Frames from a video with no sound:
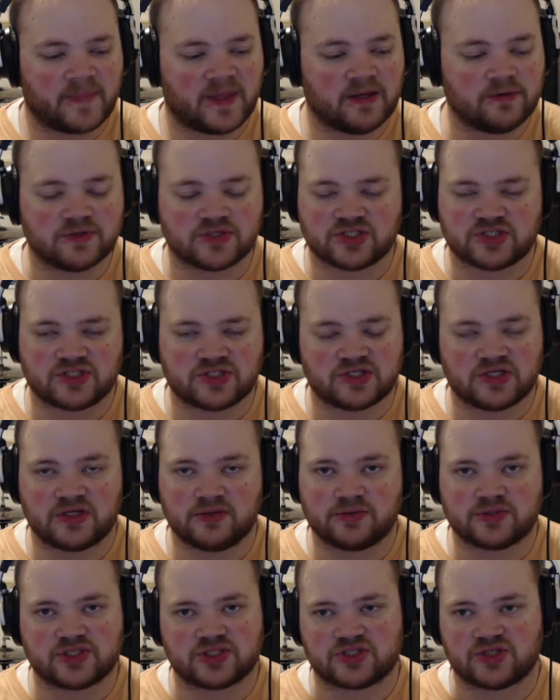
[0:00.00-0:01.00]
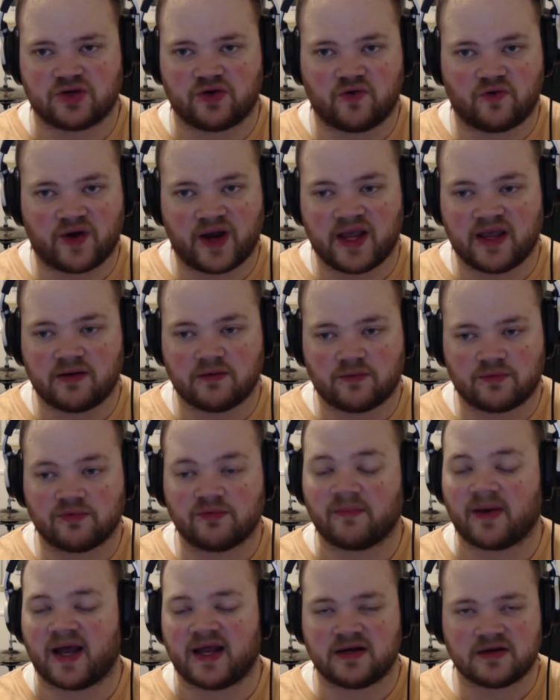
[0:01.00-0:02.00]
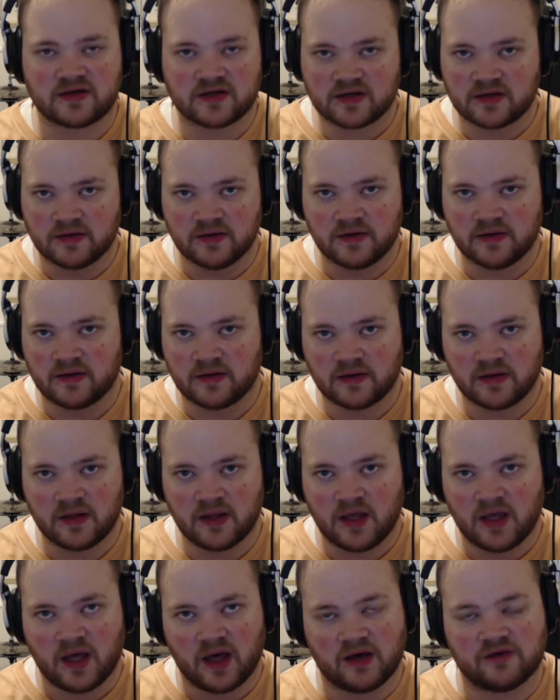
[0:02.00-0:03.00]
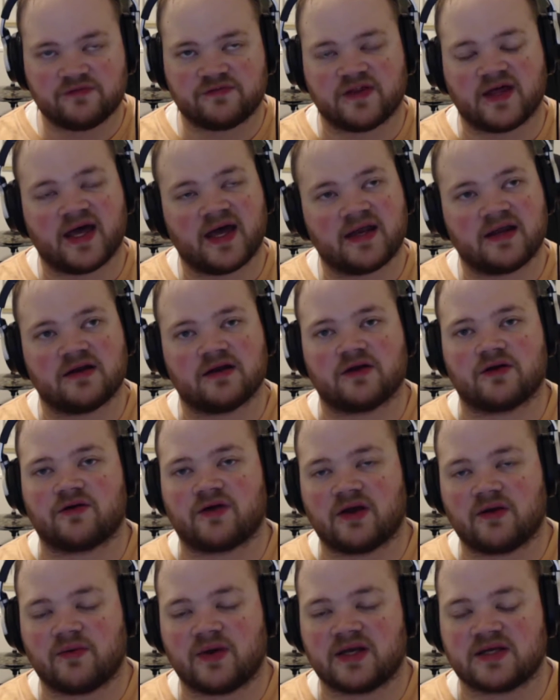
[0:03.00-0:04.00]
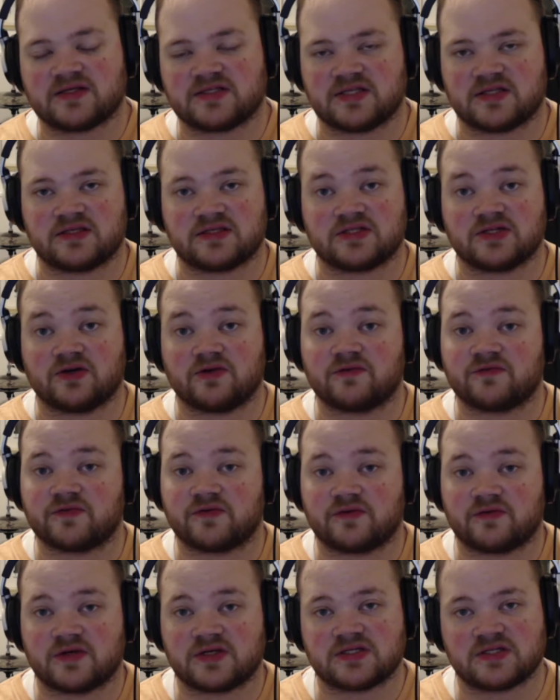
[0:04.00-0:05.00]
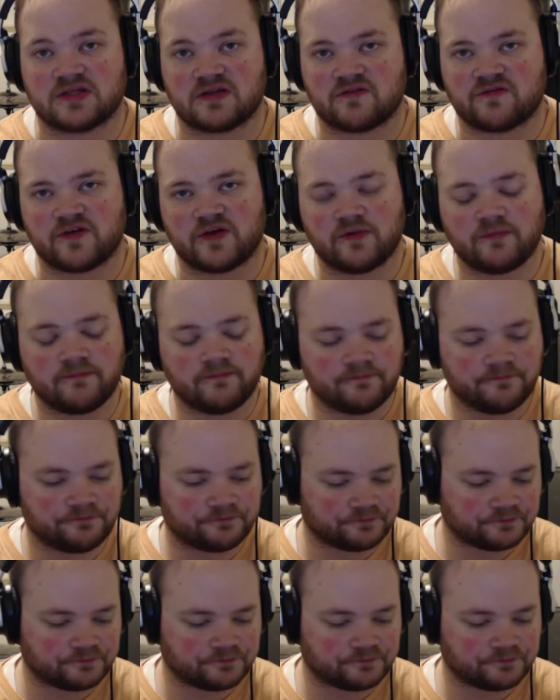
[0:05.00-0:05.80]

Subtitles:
it was just a great reminder of that and a great way to set the tone for the rest of the film.